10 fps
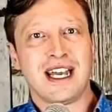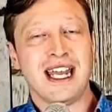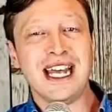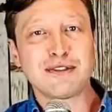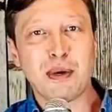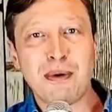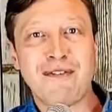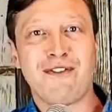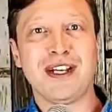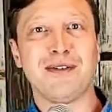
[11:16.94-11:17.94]
And that's what we
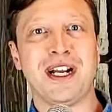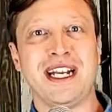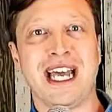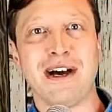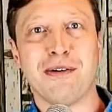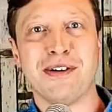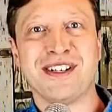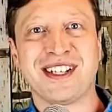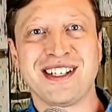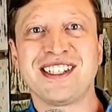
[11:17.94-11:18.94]
feel right now.
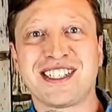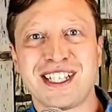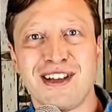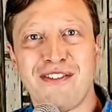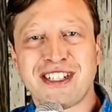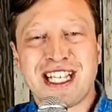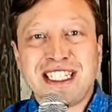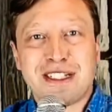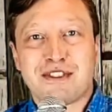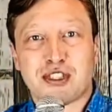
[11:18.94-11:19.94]
This
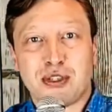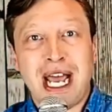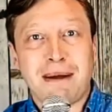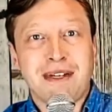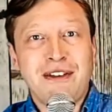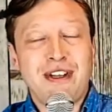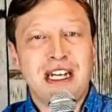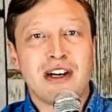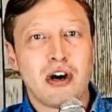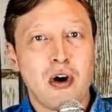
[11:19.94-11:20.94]
sense of trapped. Even
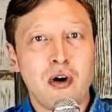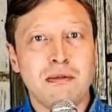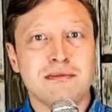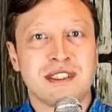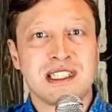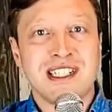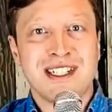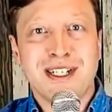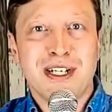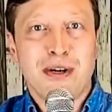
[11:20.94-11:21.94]
in our homes,
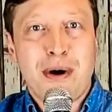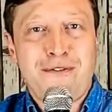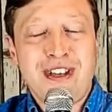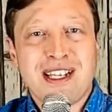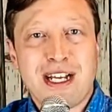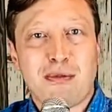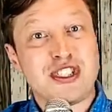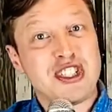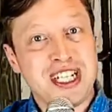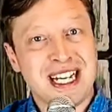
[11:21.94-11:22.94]
we feel like we're
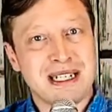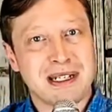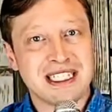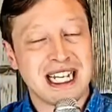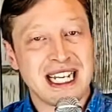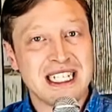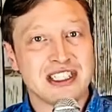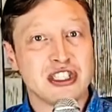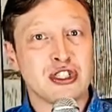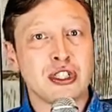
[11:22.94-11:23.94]
stuck because I can't
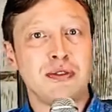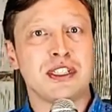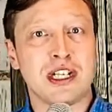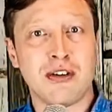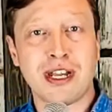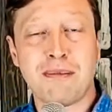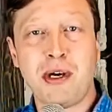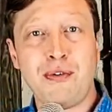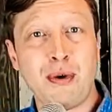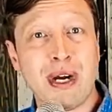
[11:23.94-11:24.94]
just choose to go to the
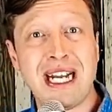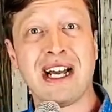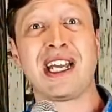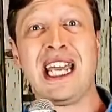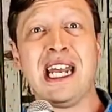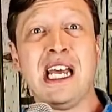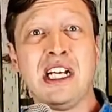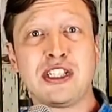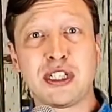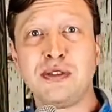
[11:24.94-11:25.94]
movie right now. I can't
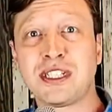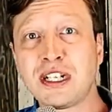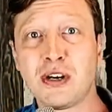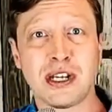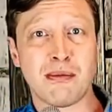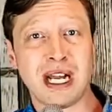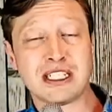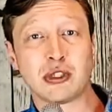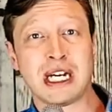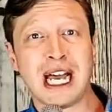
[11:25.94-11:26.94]
choose to go to the
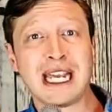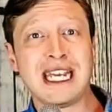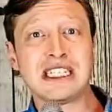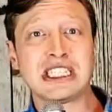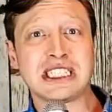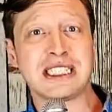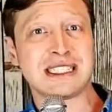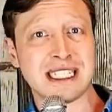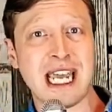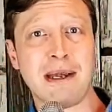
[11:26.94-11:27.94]
restaurant. I can't just
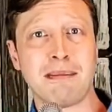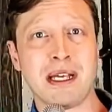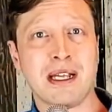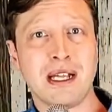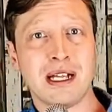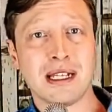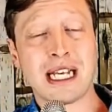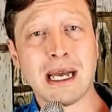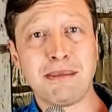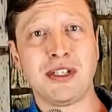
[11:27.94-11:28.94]
escape
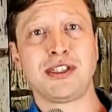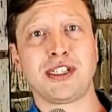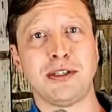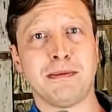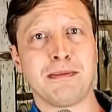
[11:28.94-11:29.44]
like I'm used to.